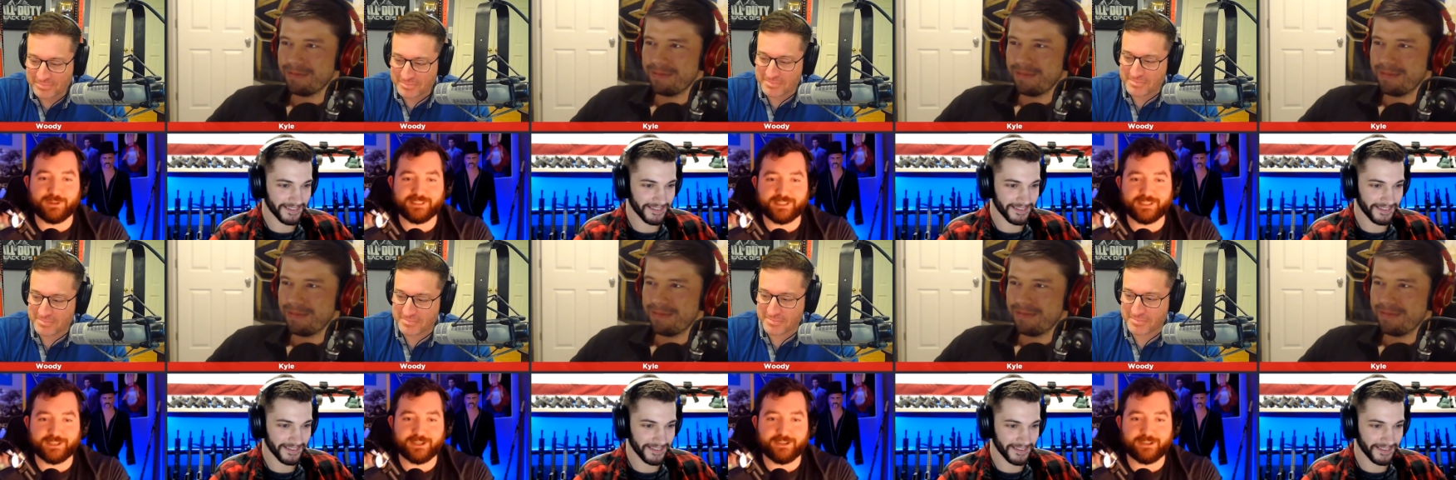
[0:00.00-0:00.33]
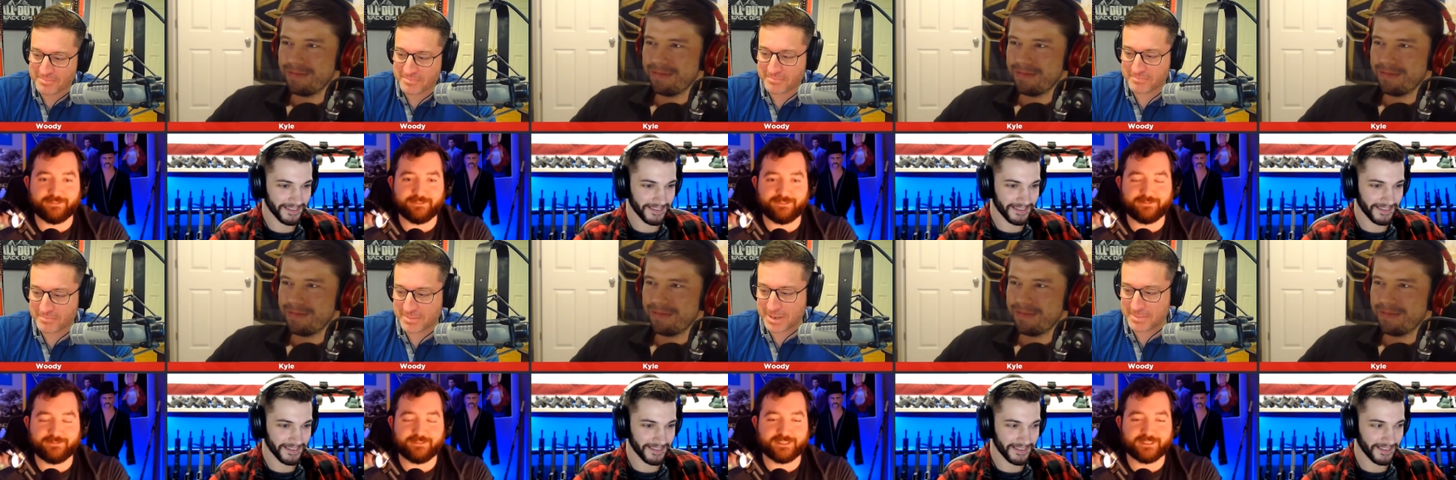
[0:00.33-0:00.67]

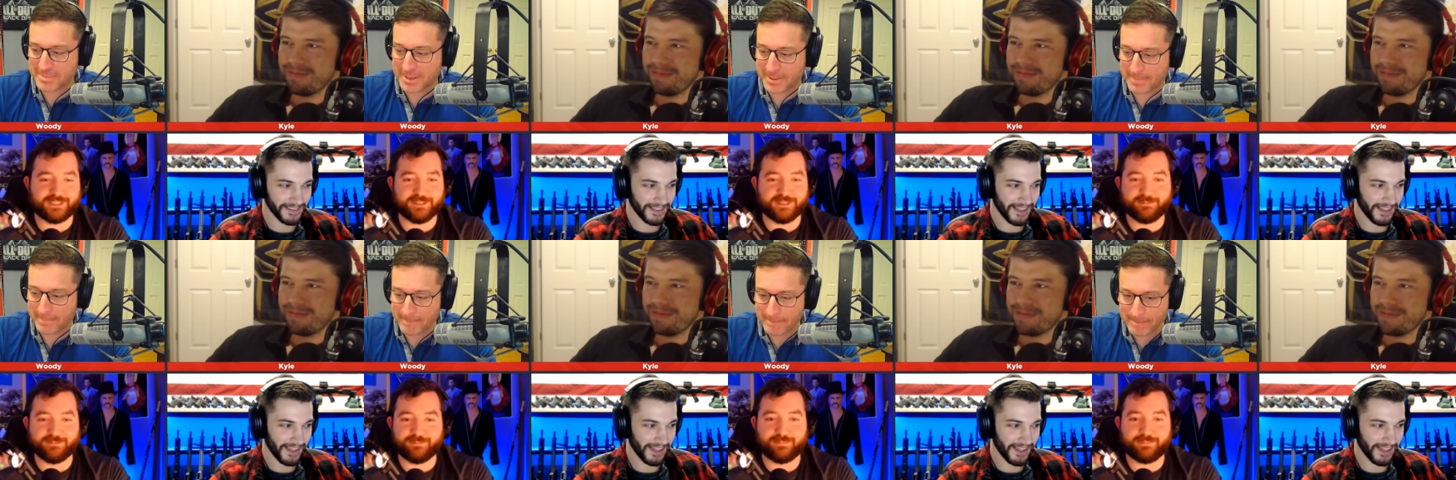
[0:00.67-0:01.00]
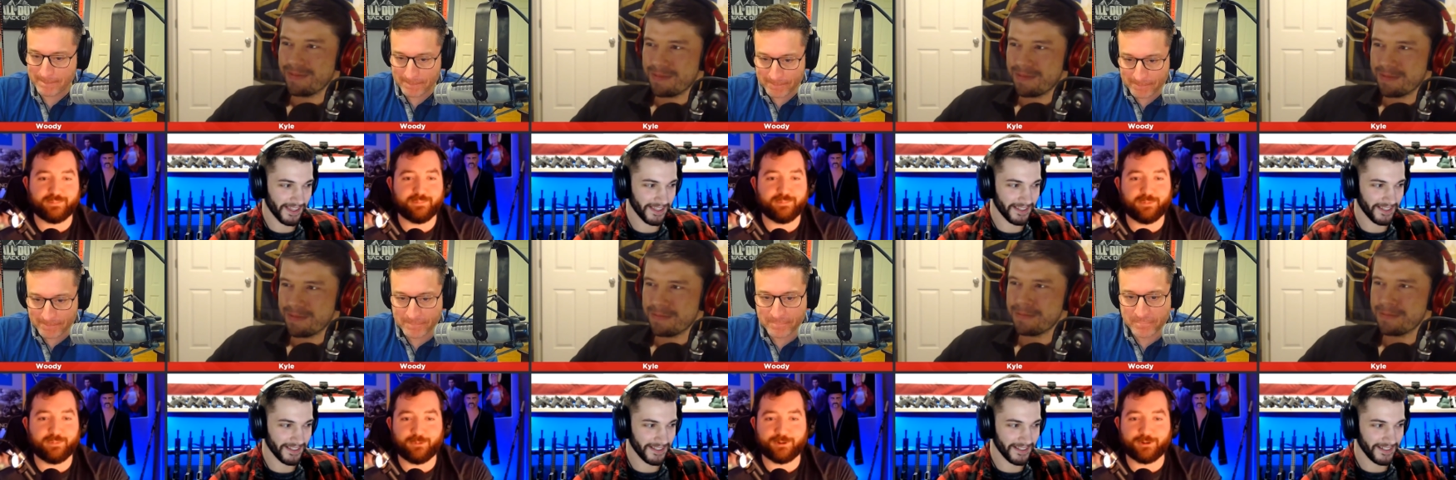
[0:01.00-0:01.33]
Speaker 1: off My some
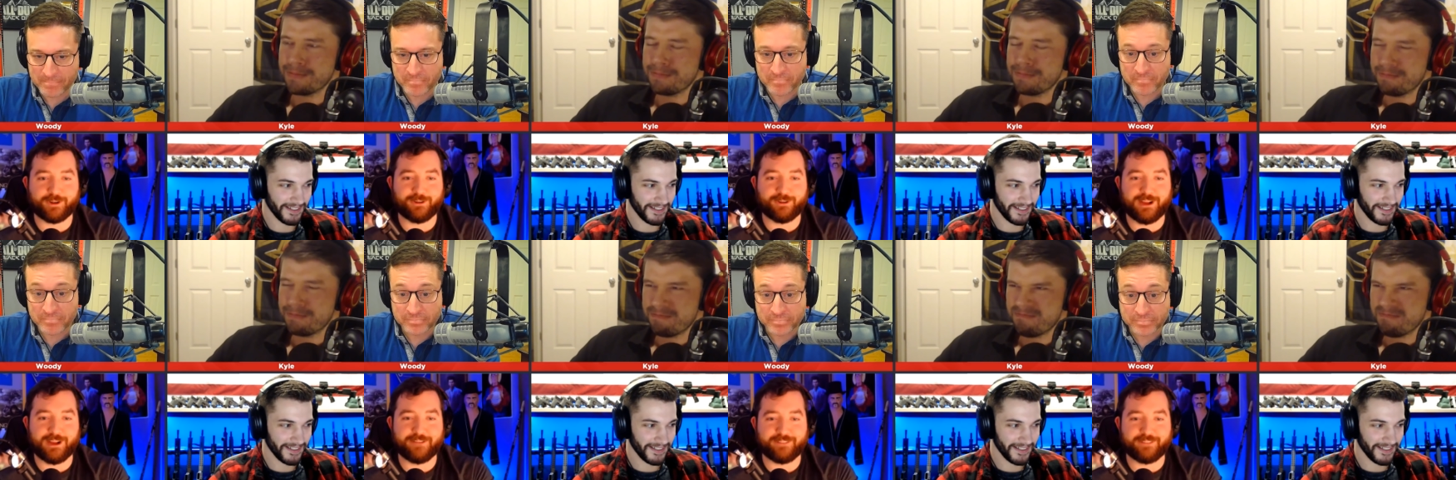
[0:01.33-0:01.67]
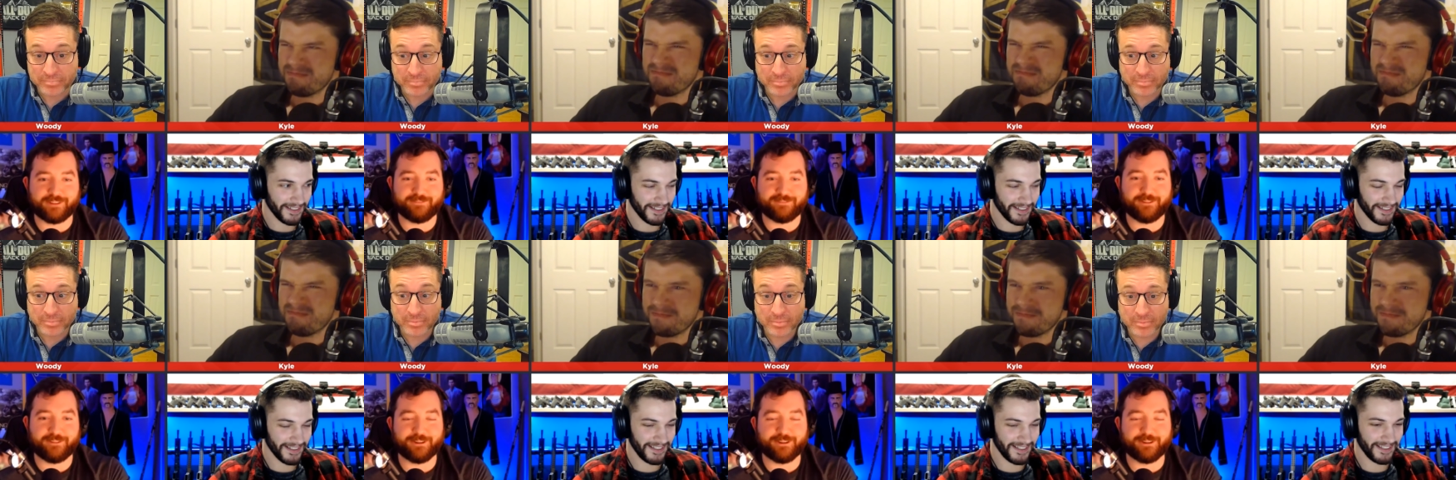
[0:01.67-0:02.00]
pornographic
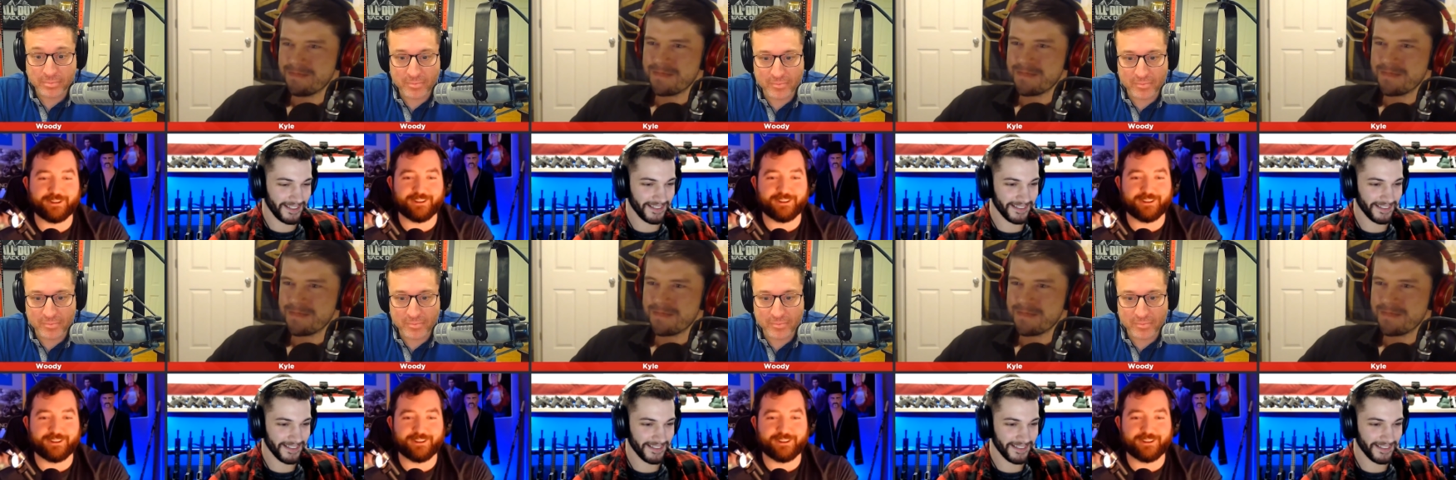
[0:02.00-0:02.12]
photo